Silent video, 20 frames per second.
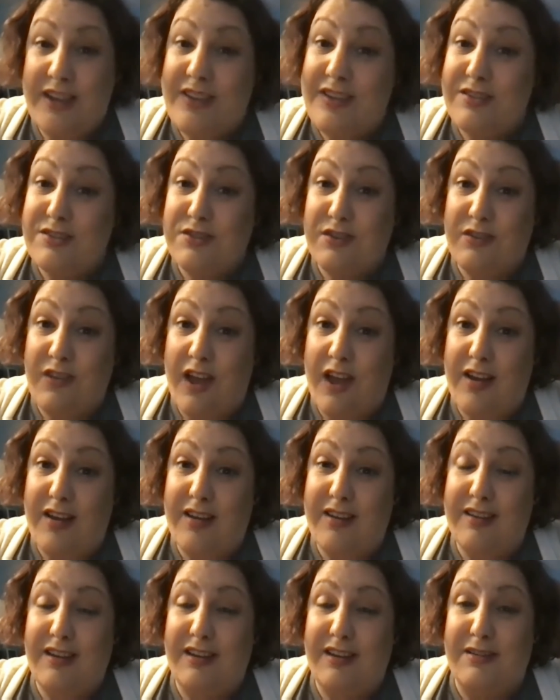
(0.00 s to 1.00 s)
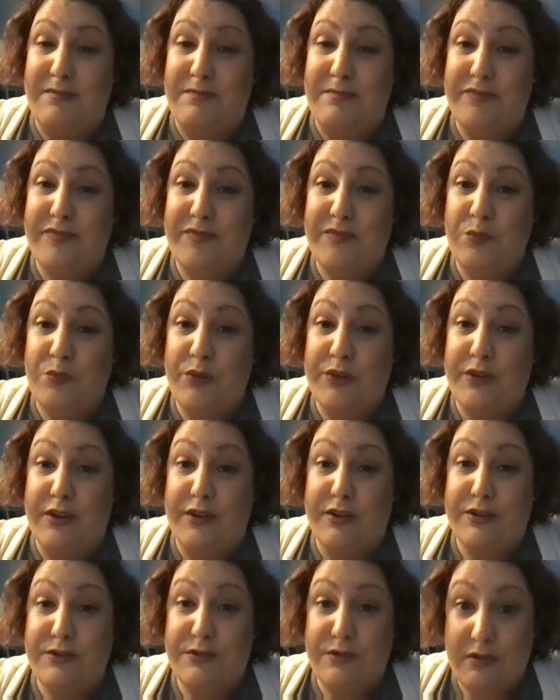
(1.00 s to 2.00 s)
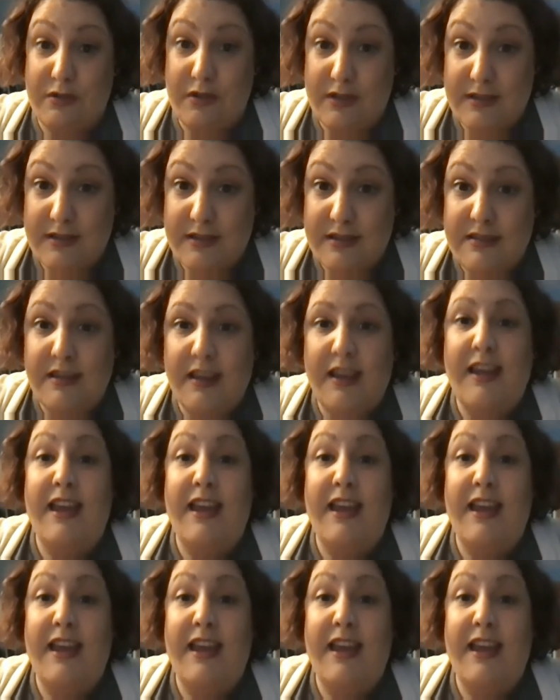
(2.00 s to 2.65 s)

There's a lot um, with our students